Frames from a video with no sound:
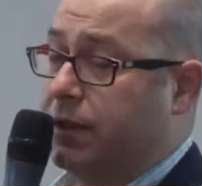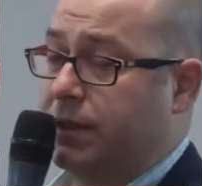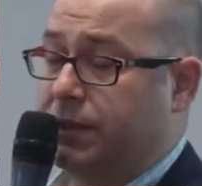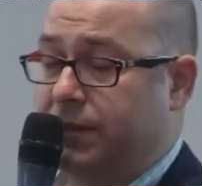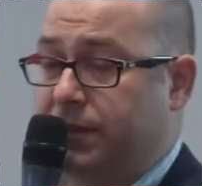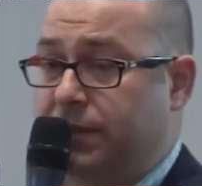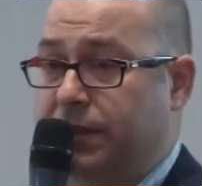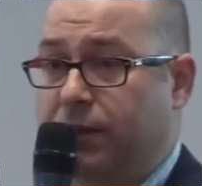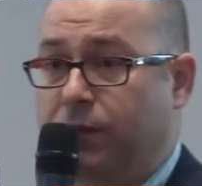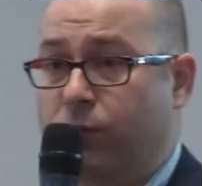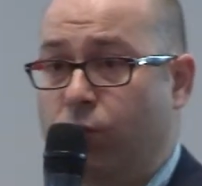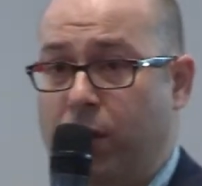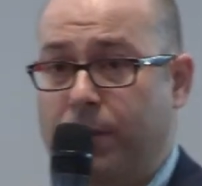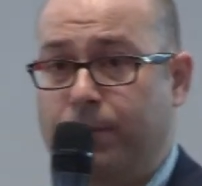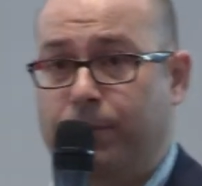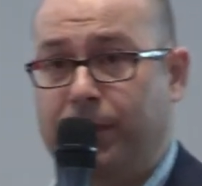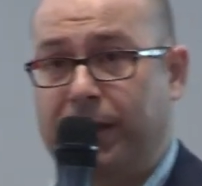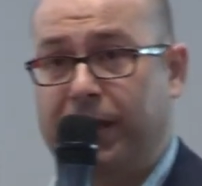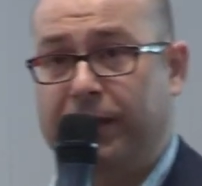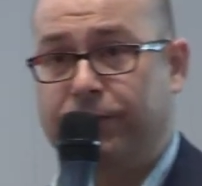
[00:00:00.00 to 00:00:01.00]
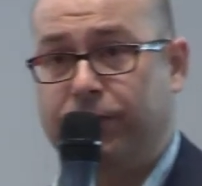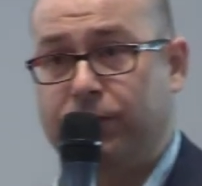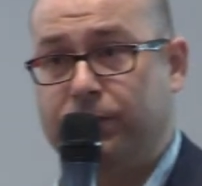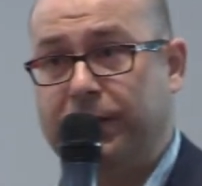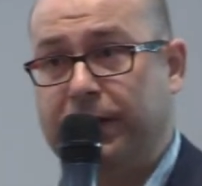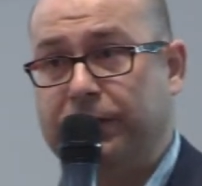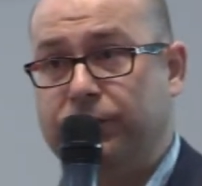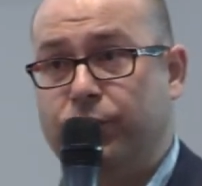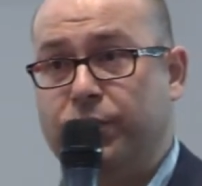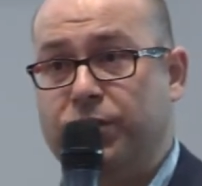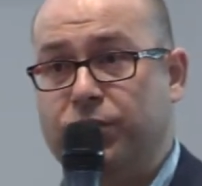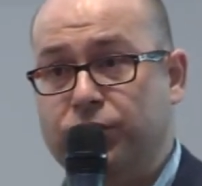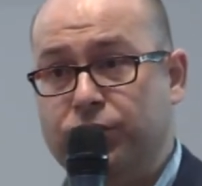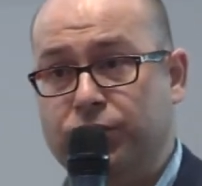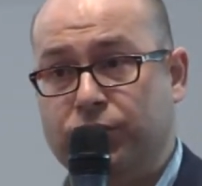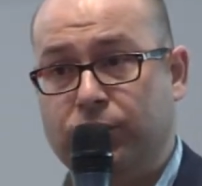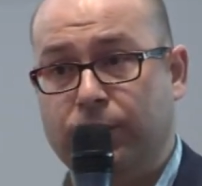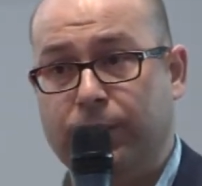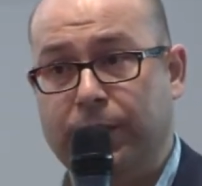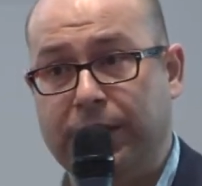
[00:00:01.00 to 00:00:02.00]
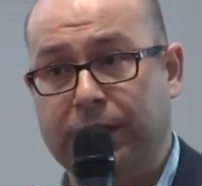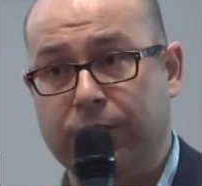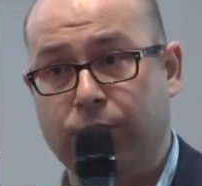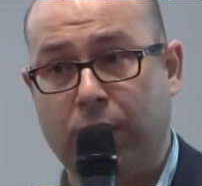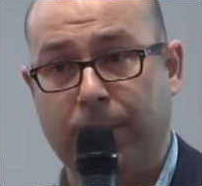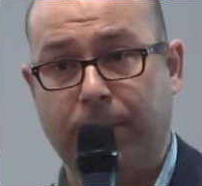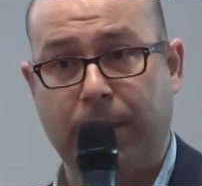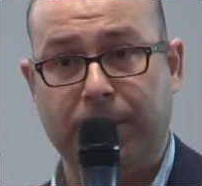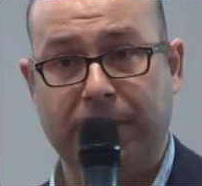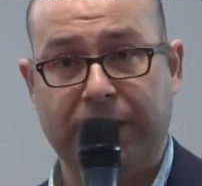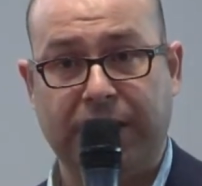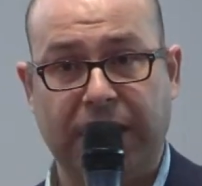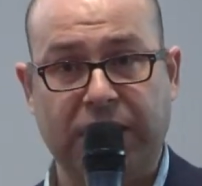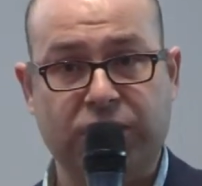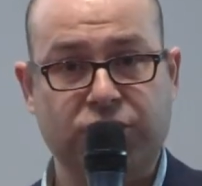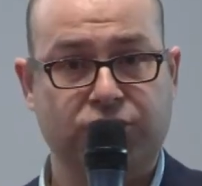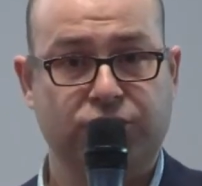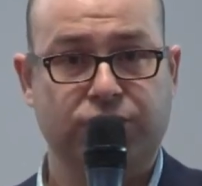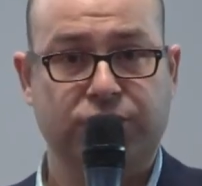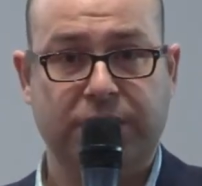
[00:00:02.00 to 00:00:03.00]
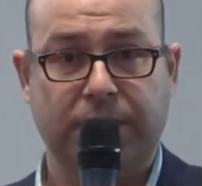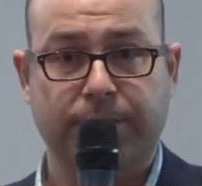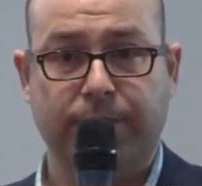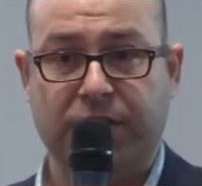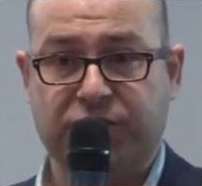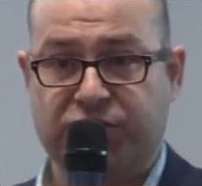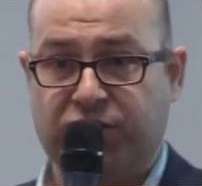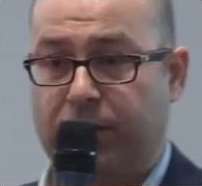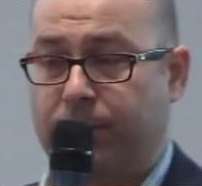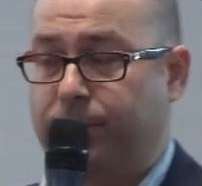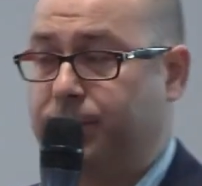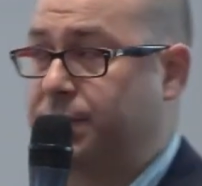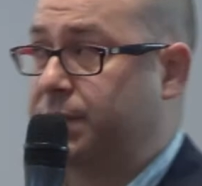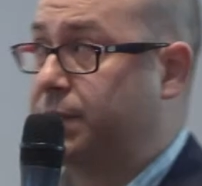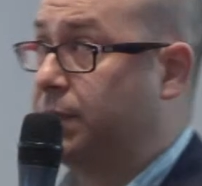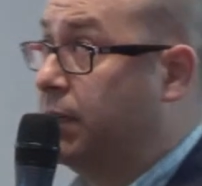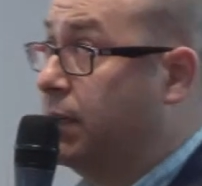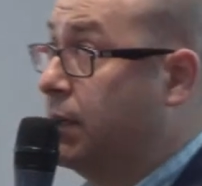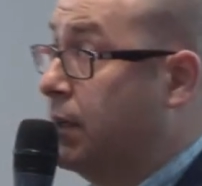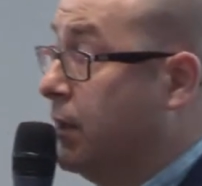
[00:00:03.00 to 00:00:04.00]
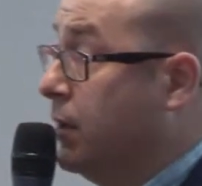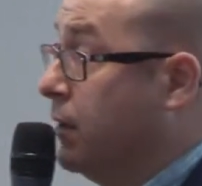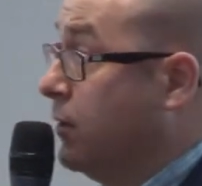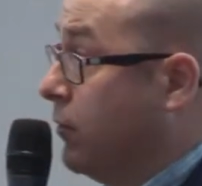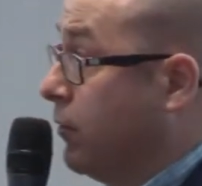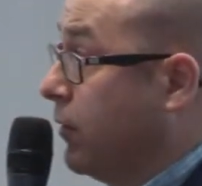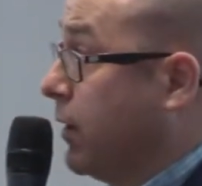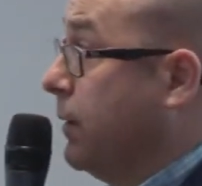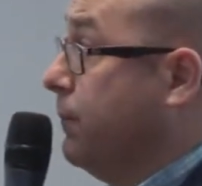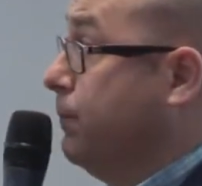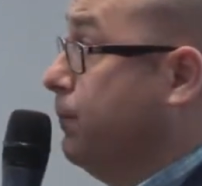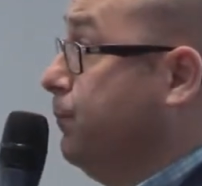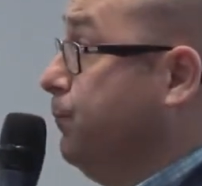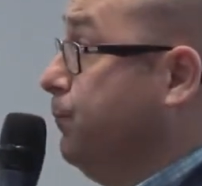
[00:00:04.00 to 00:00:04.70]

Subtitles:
It's the web platform that we use to build web applications and mashups. Okay.